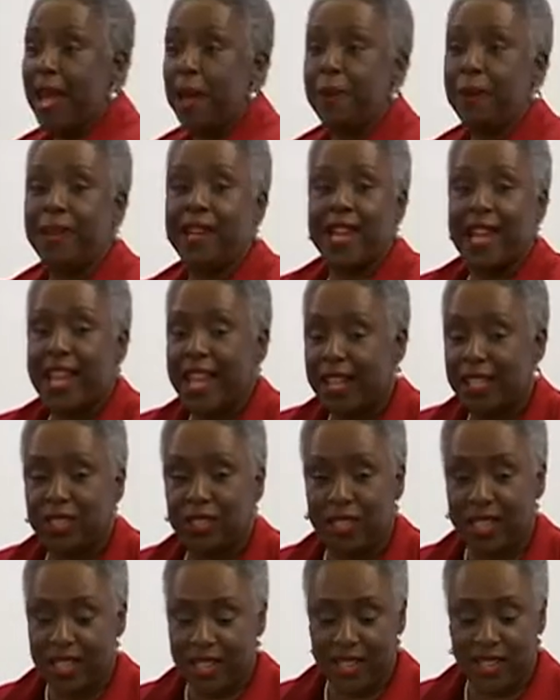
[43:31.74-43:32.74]
happy to
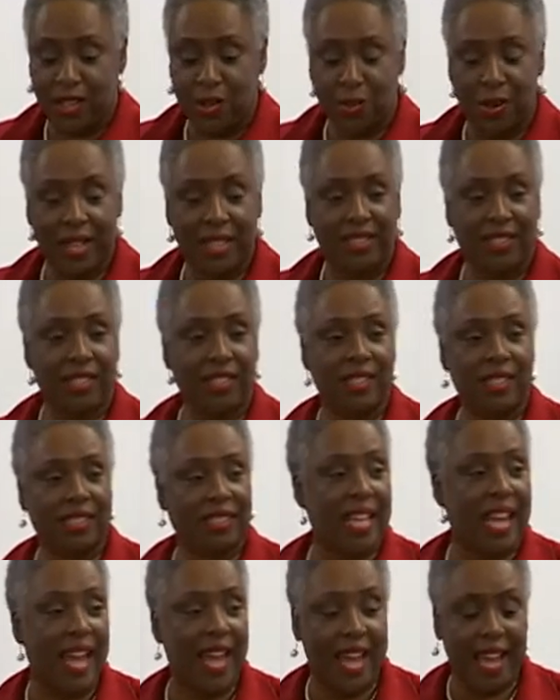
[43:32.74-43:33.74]
answer any
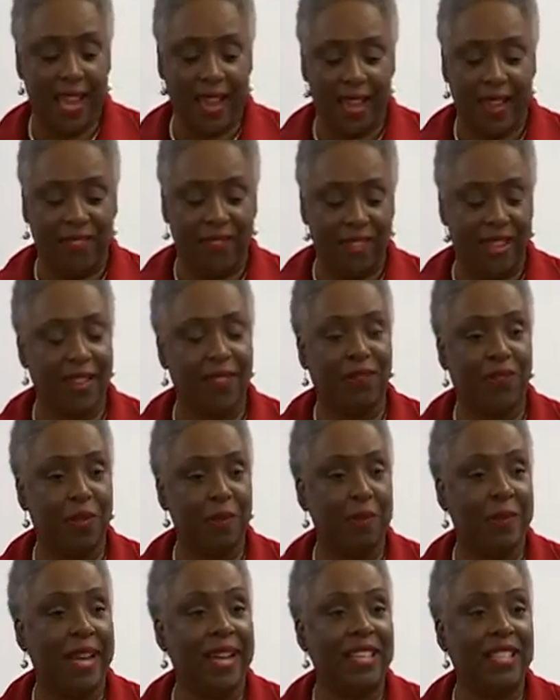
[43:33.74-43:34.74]
questions. I have
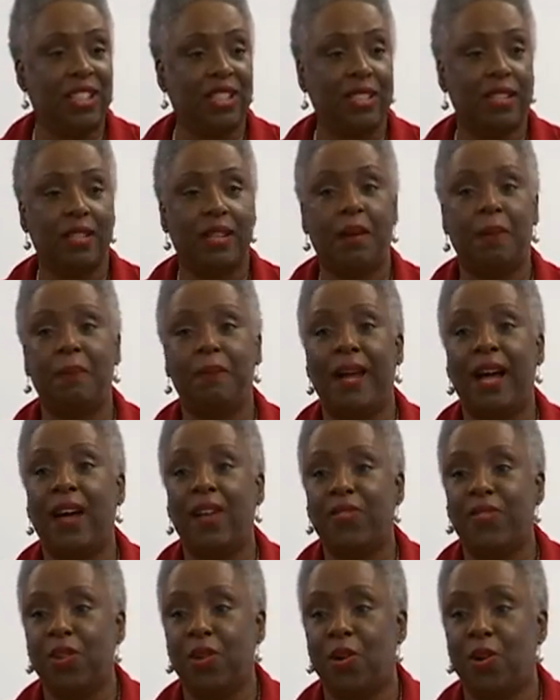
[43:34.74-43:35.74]
information about the